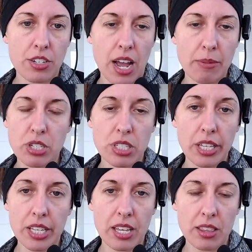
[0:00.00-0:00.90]
I'm just
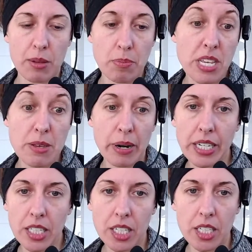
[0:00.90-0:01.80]
clicking the P
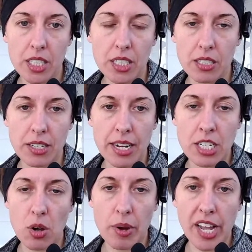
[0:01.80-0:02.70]
button, and
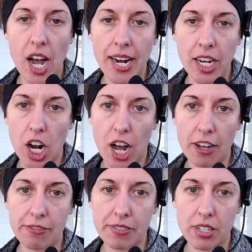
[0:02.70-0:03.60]
it's going on and
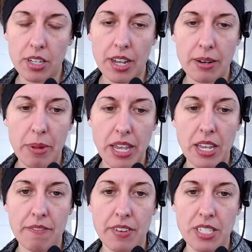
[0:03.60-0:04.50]
off and making
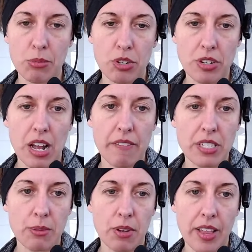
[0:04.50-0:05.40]
it visible or not
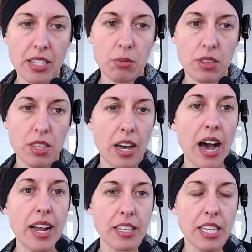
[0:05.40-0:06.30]
visible. That's what the
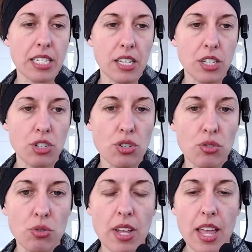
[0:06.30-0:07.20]
hotkeys can
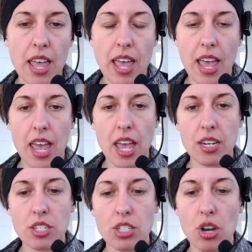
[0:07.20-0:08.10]
do.
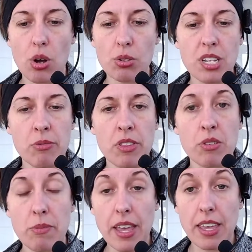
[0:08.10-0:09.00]
And so same thing
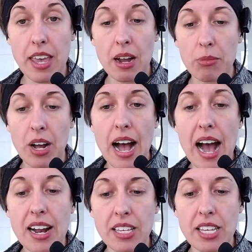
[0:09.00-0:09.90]
with my camera.
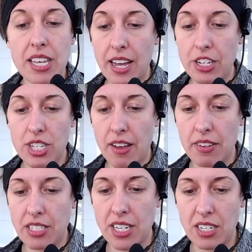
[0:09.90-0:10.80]
Hotkey, I just have
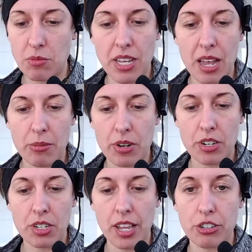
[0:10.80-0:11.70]
it set to be camera or
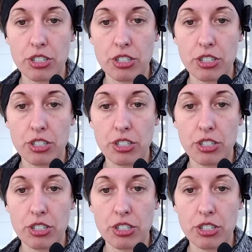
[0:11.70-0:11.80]
letter